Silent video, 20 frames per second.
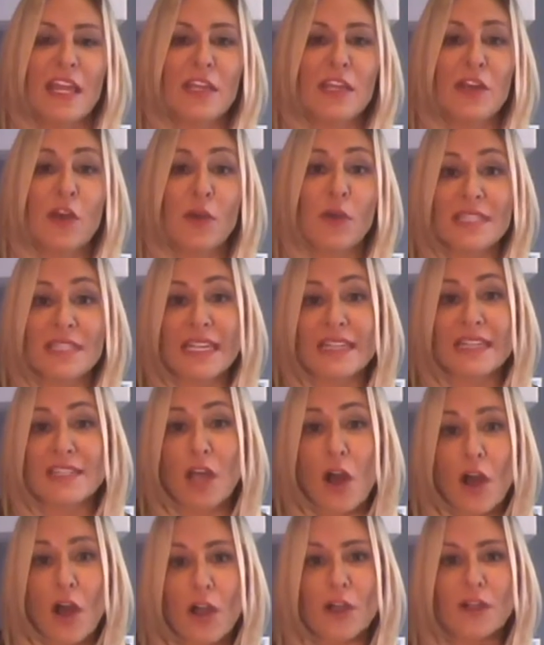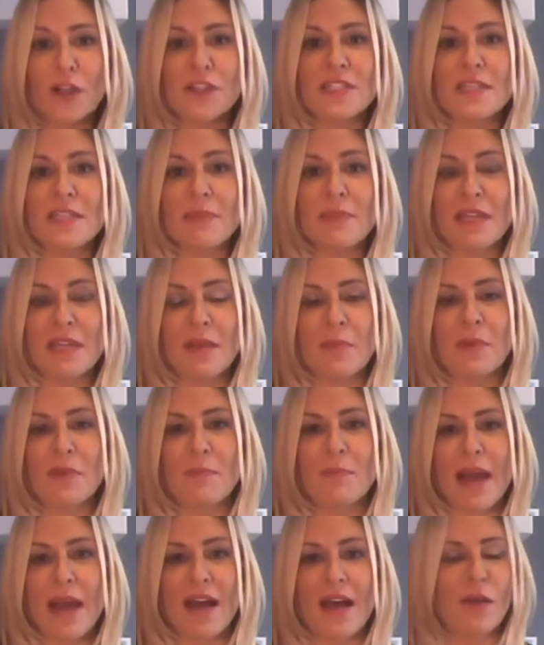It's hard to be able to
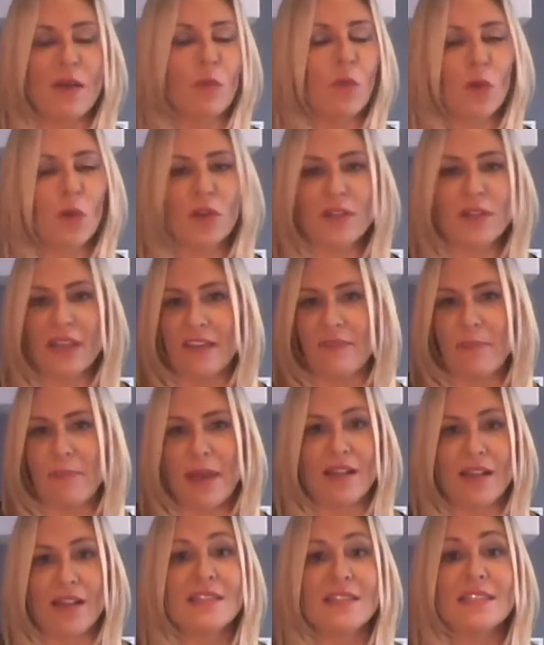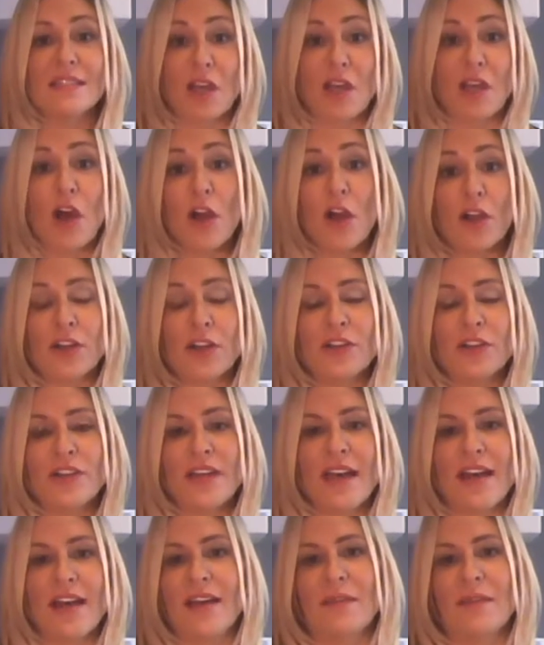a work-life balance is hard,
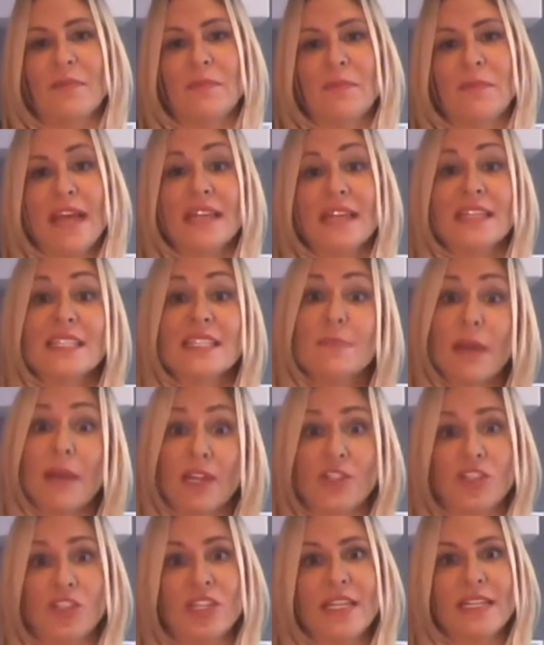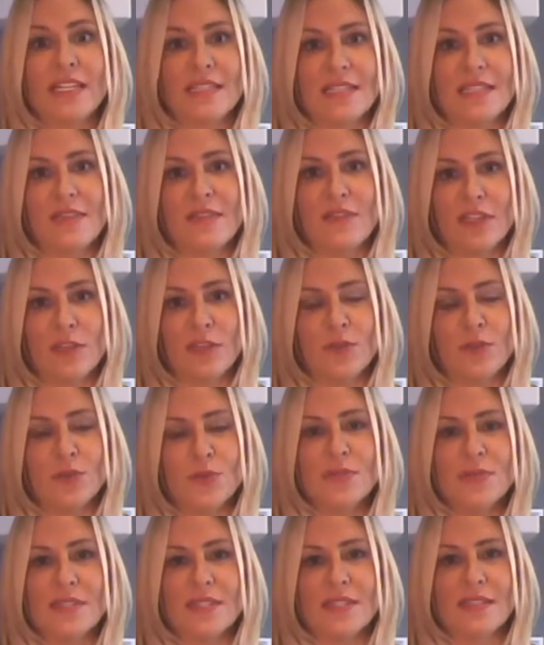and especially in TV
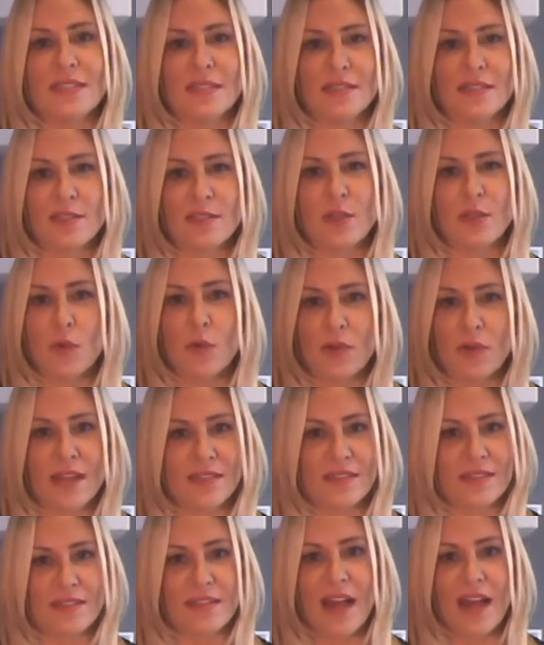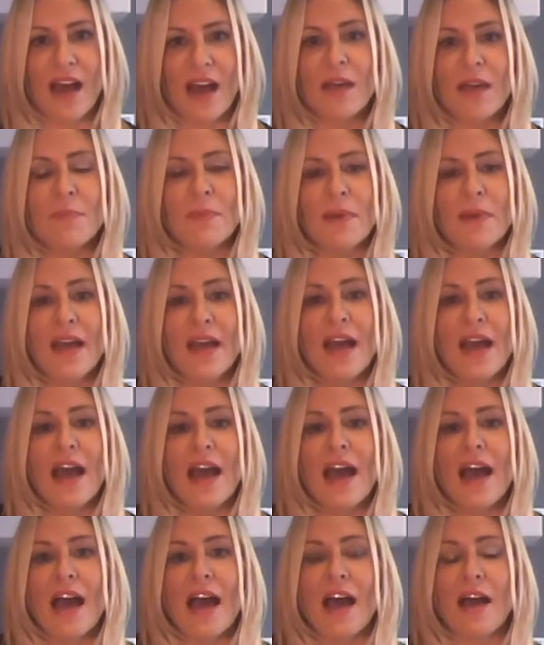news, since it's so nonstop,
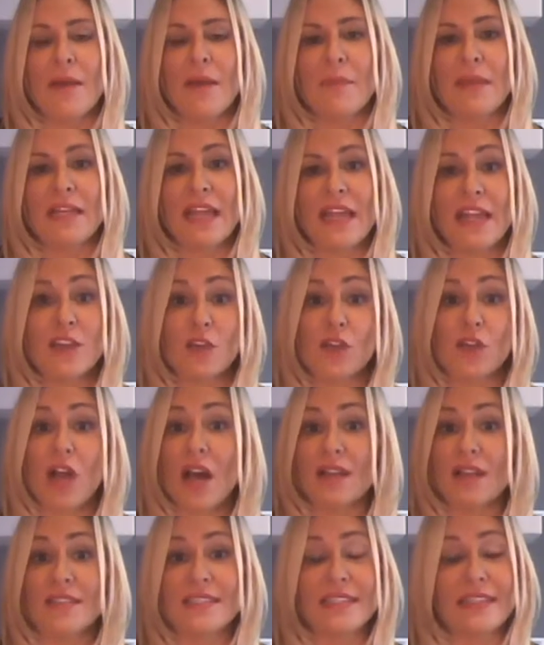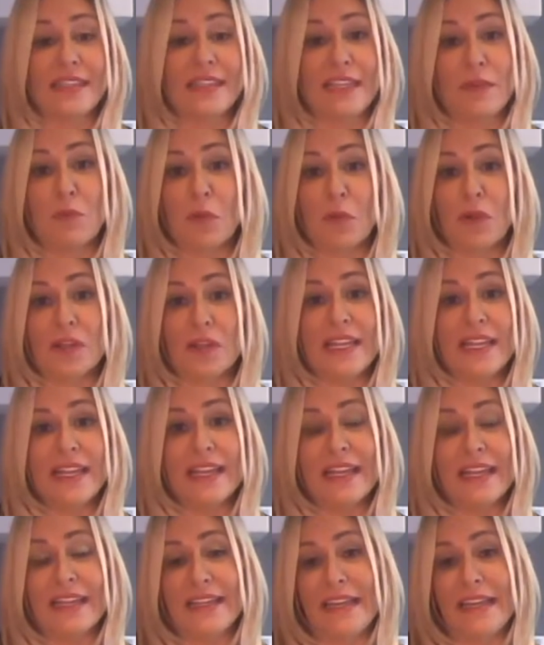and you're constantly
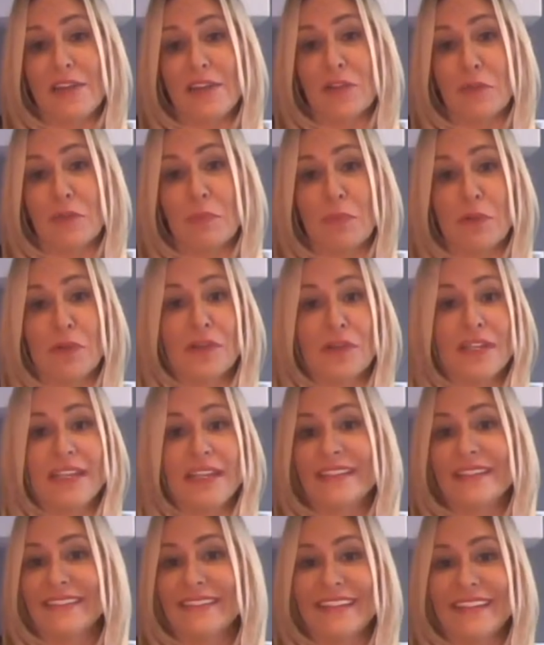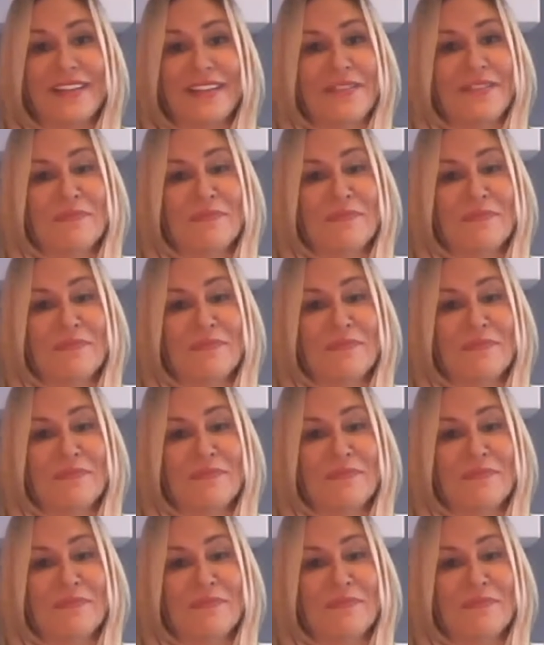working and you're burning